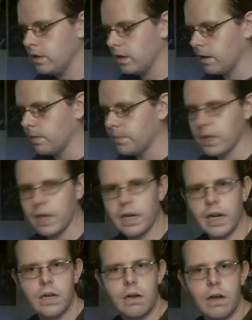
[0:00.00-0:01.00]
And
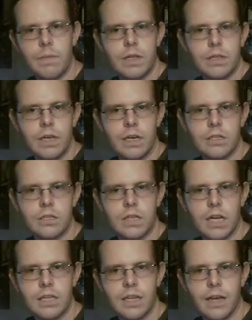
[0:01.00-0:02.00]
I know, I mean, like it's
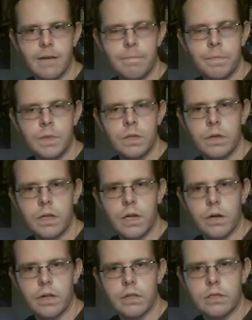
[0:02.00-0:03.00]
not that
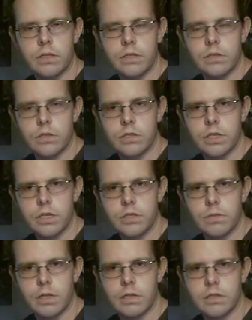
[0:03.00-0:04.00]
it's a
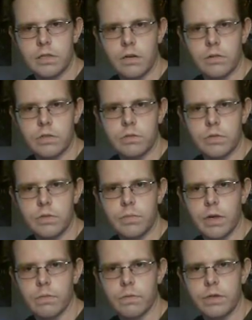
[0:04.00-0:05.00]
system that's not really within
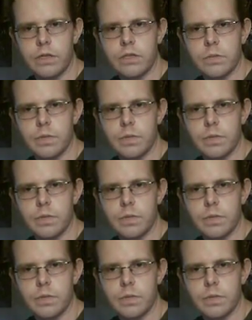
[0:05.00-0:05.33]
my reach.